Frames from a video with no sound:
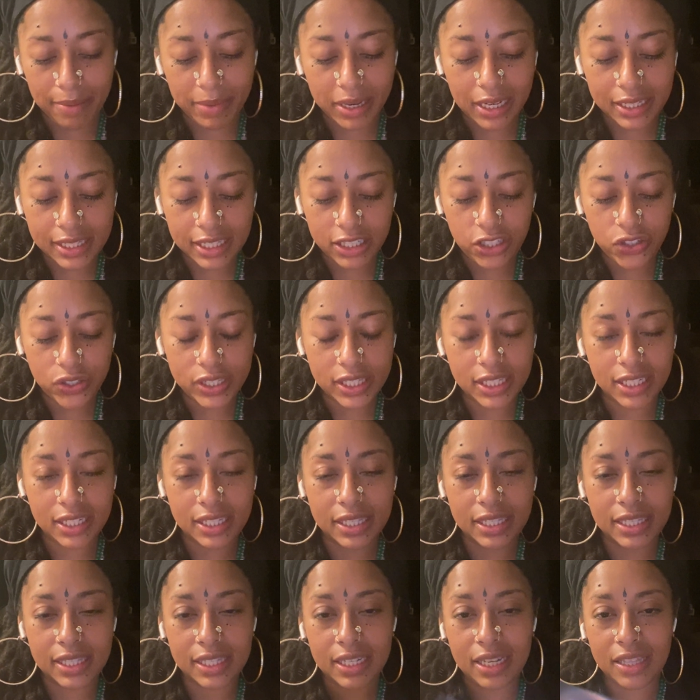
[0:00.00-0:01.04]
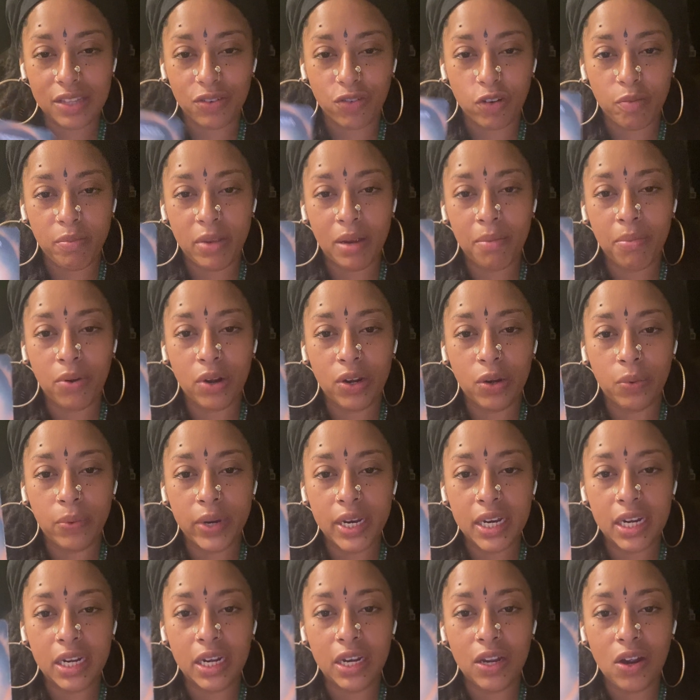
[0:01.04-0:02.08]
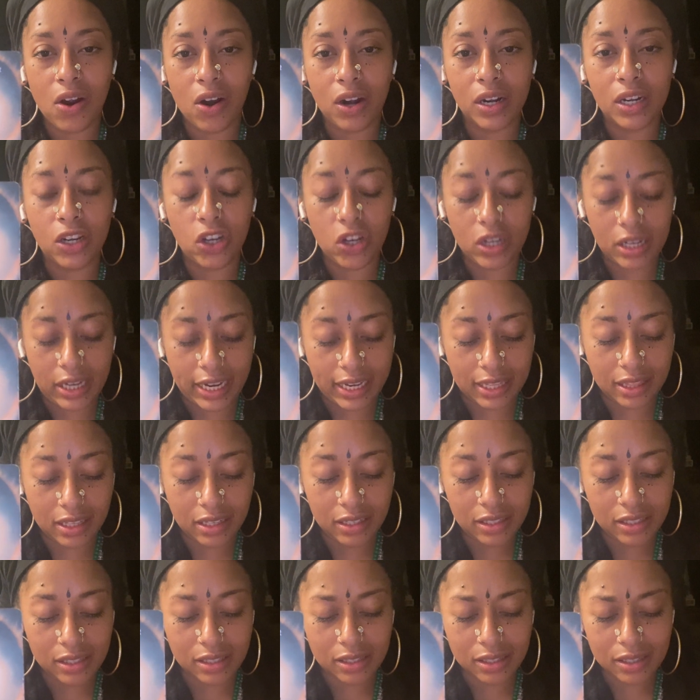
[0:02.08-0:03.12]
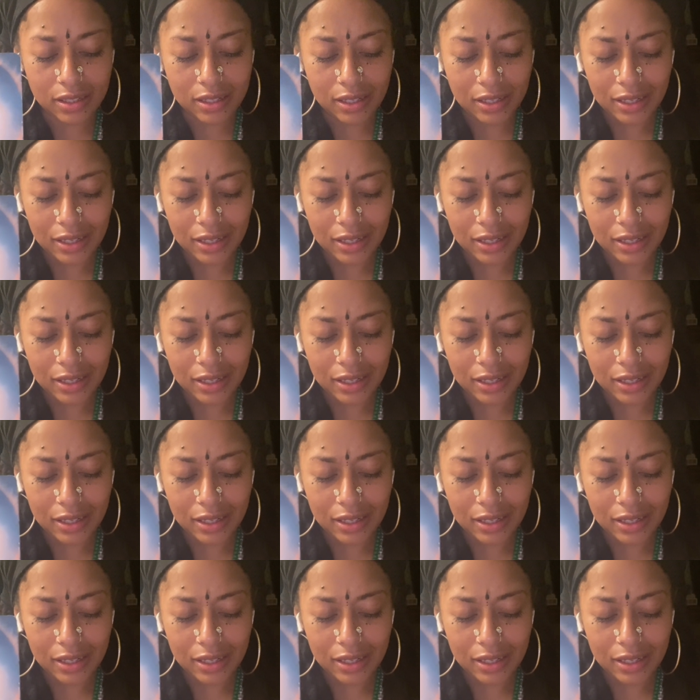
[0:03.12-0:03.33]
And it's interesting to see the Remember and Awakening card look like this